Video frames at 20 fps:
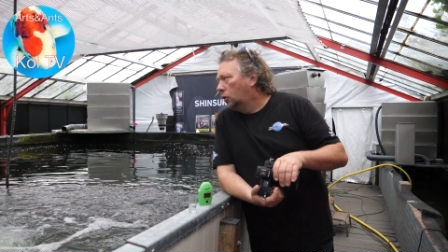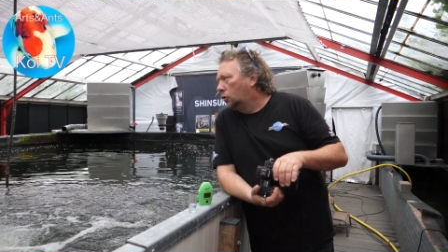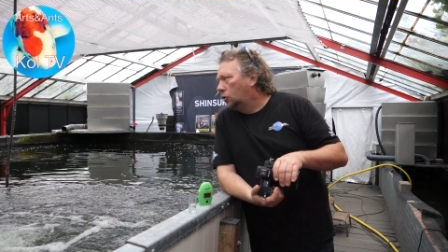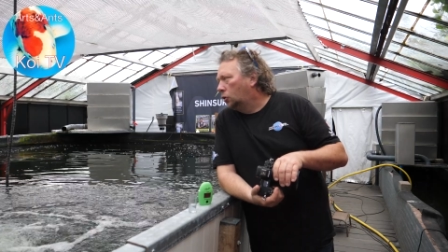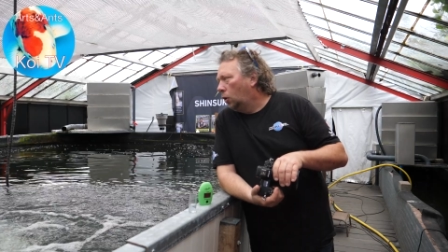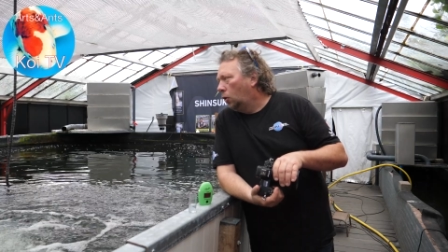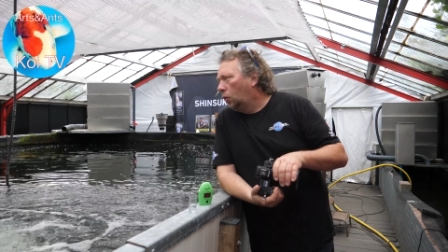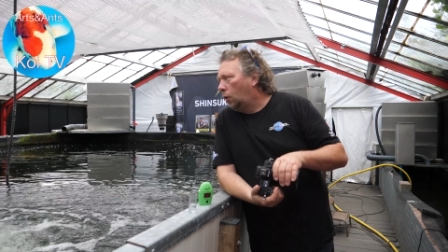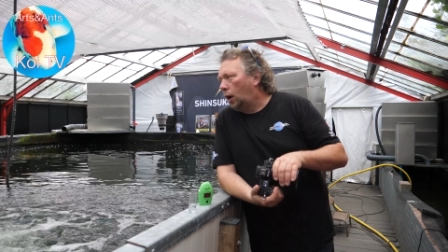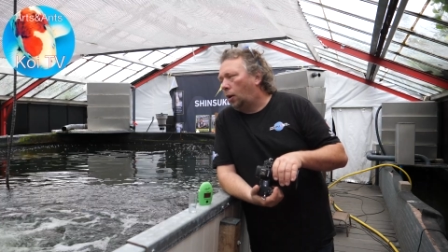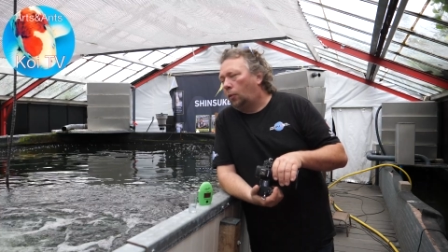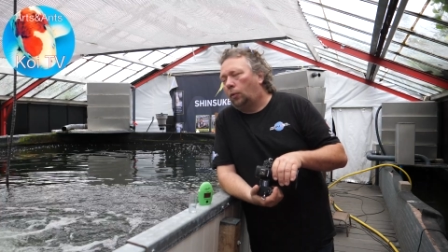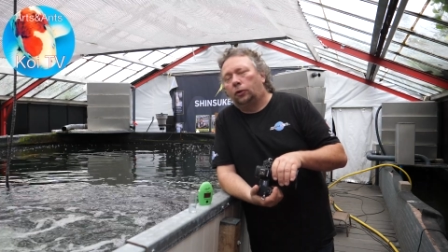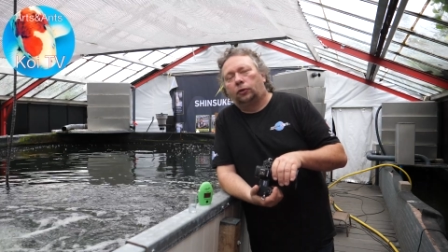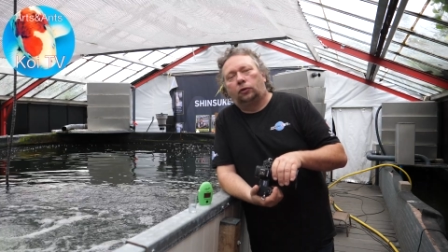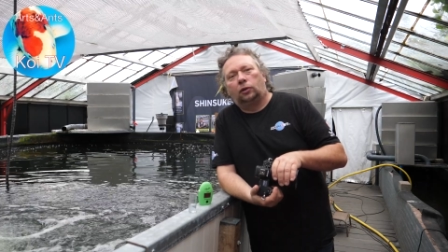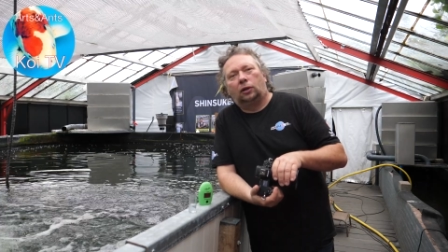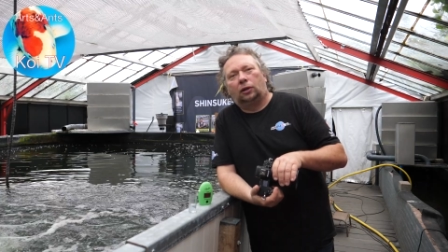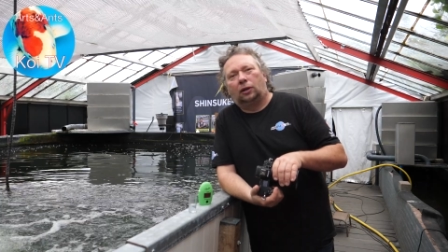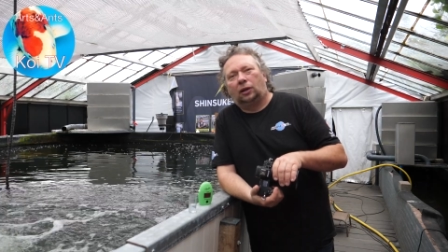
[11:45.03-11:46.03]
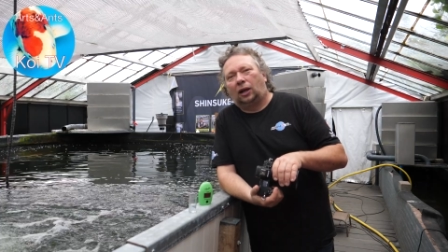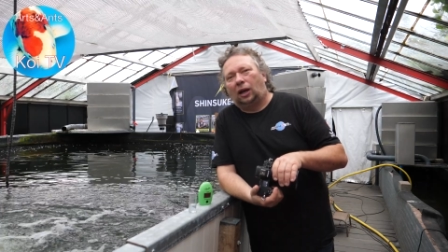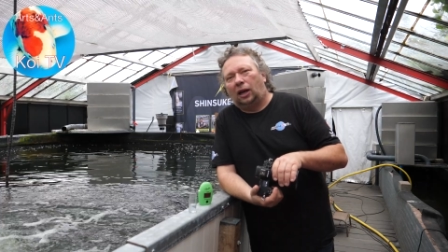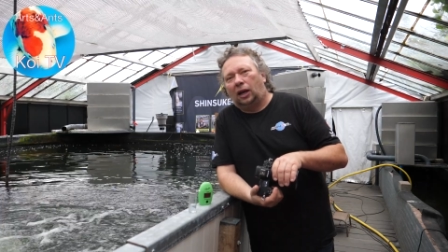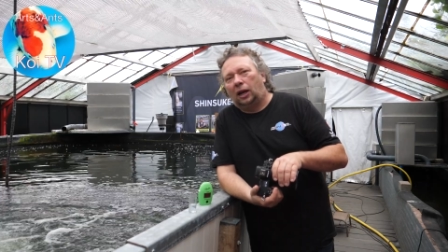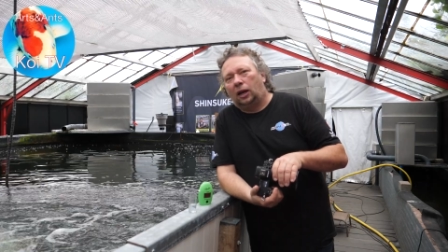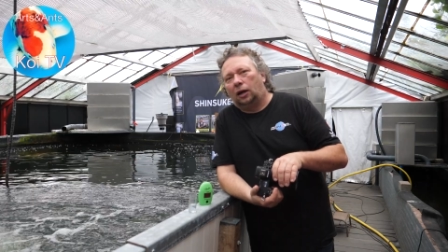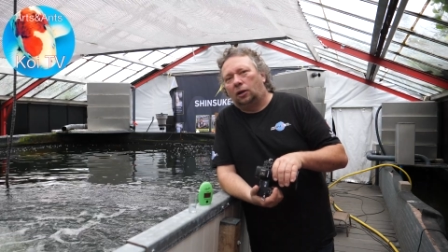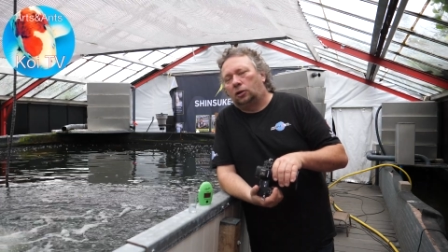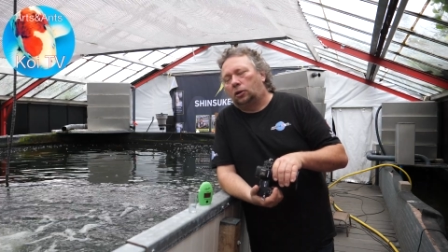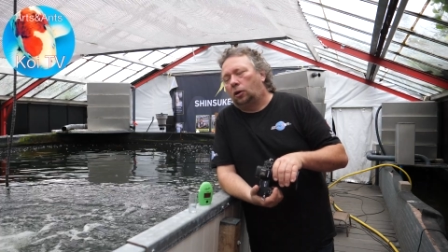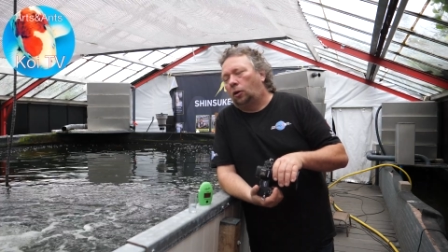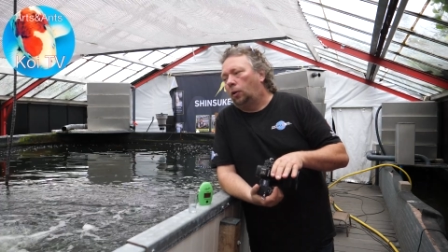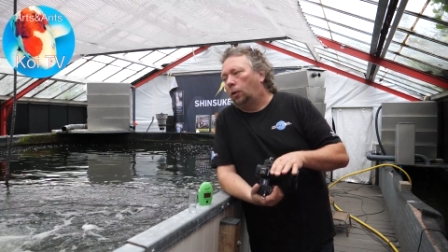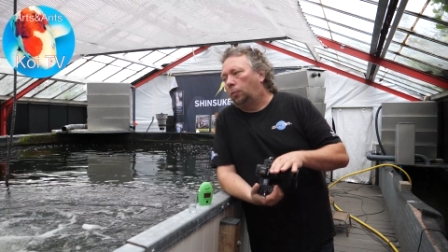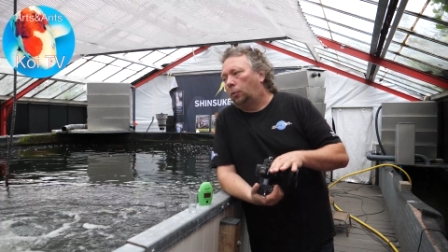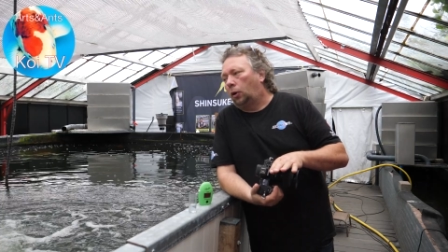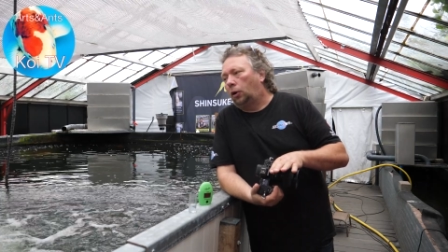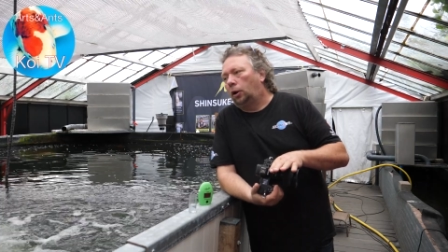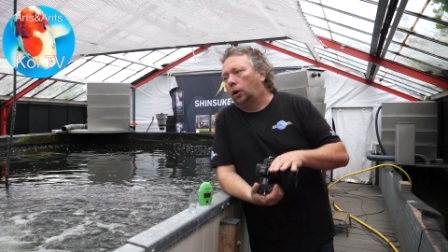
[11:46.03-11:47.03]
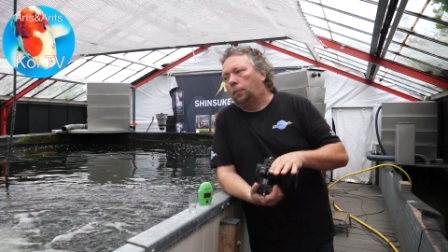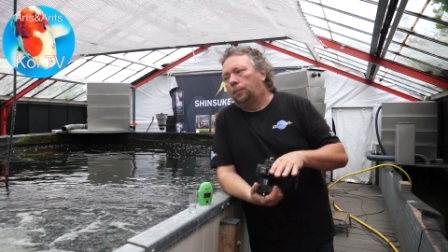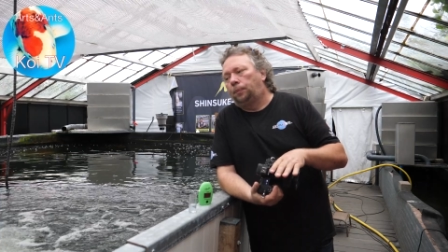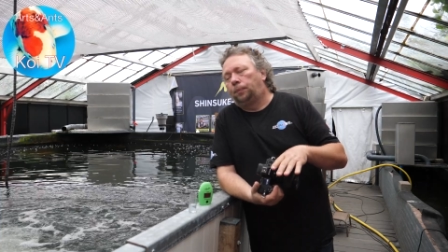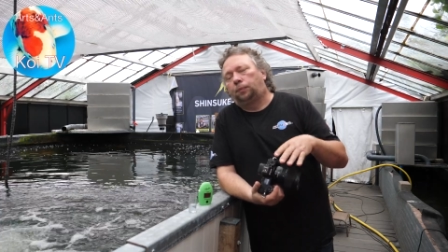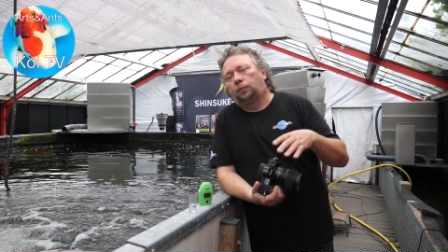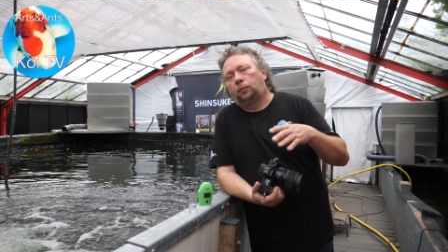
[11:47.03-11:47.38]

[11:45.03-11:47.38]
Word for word: so I want it clear. So I'm gonna